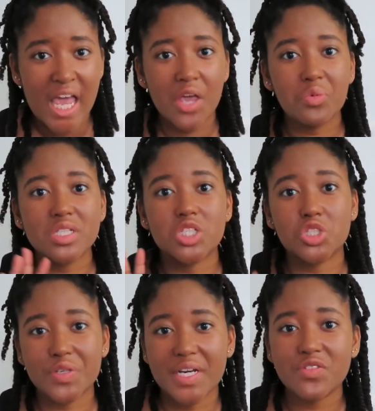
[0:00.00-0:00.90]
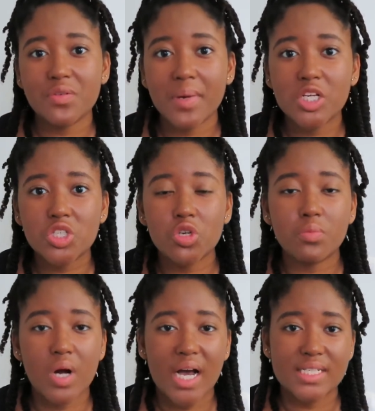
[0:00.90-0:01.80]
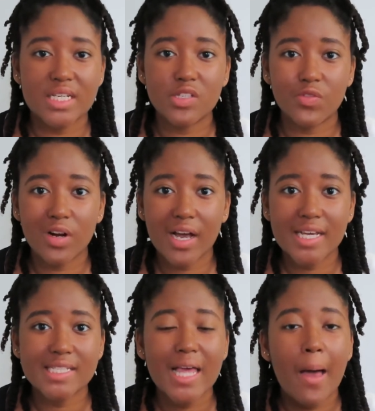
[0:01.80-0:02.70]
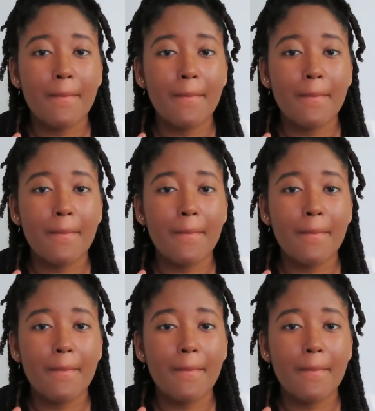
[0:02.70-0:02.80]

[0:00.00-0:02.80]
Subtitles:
It was a transformational process for us,